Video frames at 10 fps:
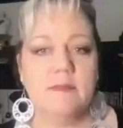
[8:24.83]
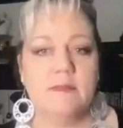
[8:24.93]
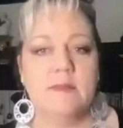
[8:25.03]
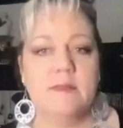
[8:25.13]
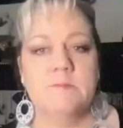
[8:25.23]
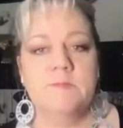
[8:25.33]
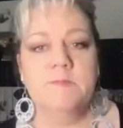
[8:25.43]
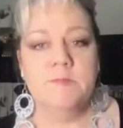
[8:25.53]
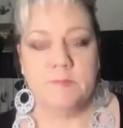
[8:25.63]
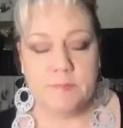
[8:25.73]
Right.
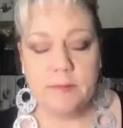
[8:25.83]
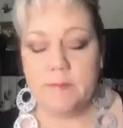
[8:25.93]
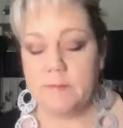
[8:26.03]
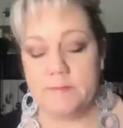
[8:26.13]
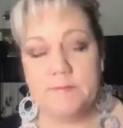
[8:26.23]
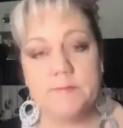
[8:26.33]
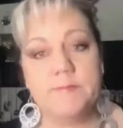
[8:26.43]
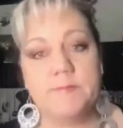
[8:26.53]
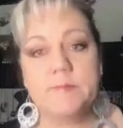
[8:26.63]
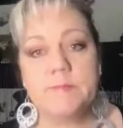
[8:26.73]
And
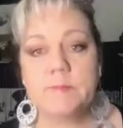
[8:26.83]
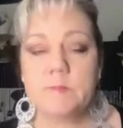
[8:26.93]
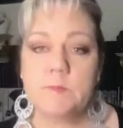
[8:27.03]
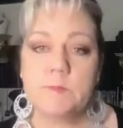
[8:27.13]
because it's a ripple